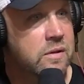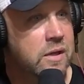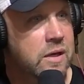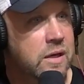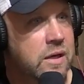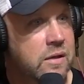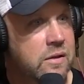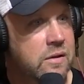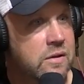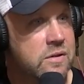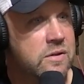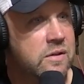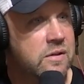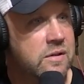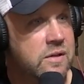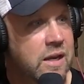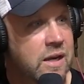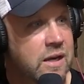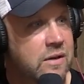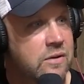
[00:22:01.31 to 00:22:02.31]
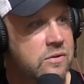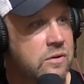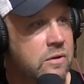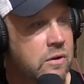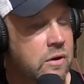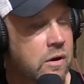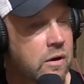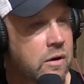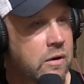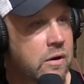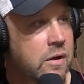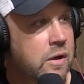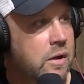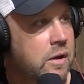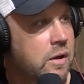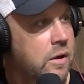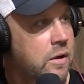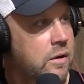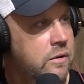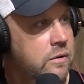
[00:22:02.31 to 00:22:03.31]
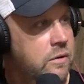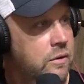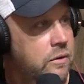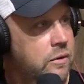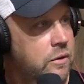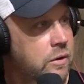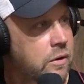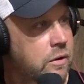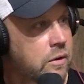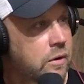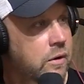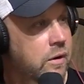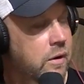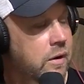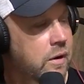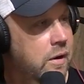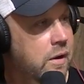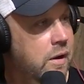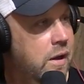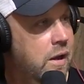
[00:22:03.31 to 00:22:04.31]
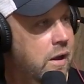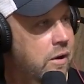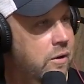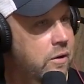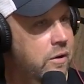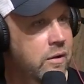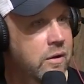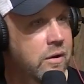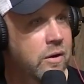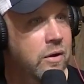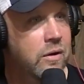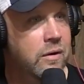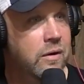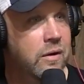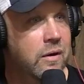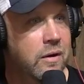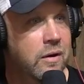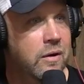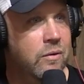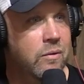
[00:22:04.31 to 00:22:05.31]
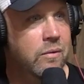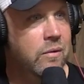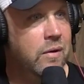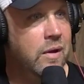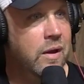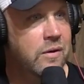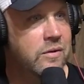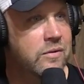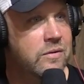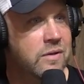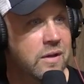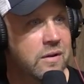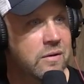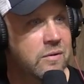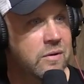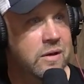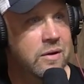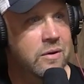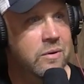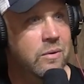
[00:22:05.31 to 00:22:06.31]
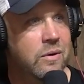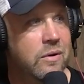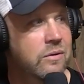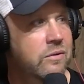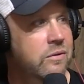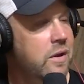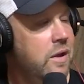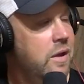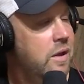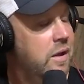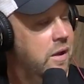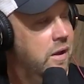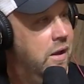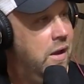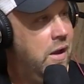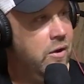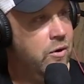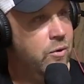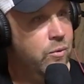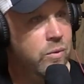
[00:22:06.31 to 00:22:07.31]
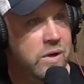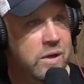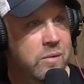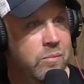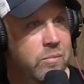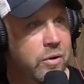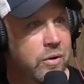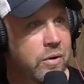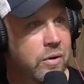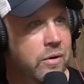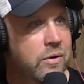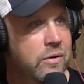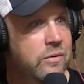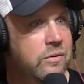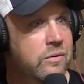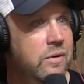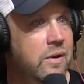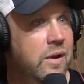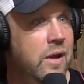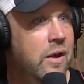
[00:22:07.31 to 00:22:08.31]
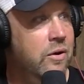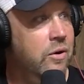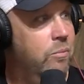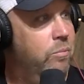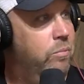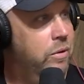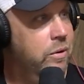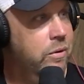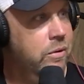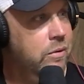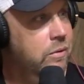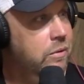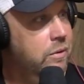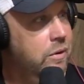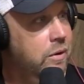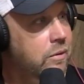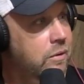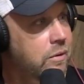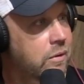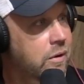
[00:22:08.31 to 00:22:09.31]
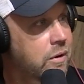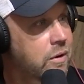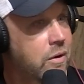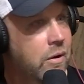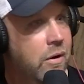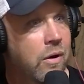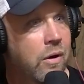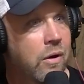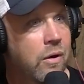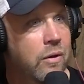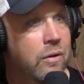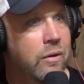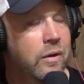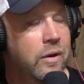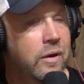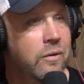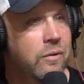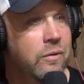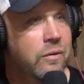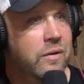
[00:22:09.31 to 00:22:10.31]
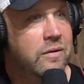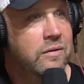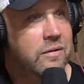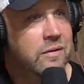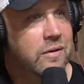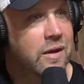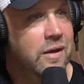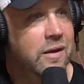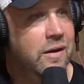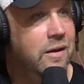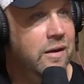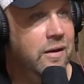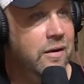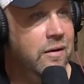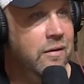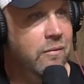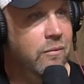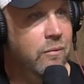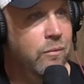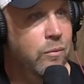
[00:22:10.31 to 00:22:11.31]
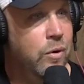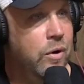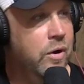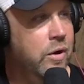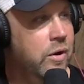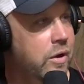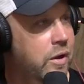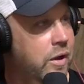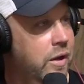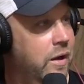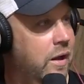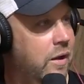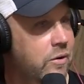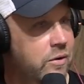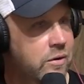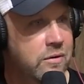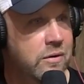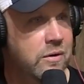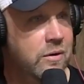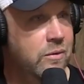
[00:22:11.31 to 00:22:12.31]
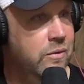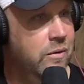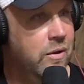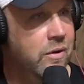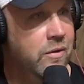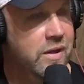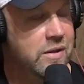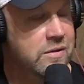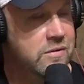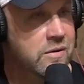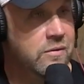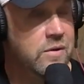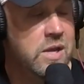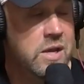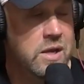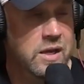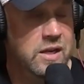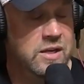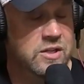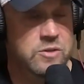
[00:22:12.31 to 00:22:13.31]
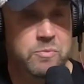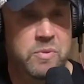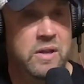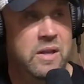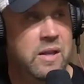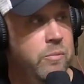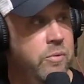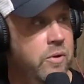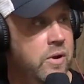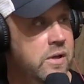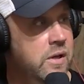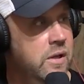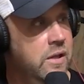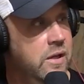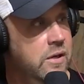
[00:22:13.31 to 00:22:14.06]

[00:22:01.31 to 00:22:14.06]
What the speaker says: Like, it doesn't take as long to learn how to set decoys, how to read birds, how to blow, a call, this in where to hunt, and how to, all that stuff. It sped that process.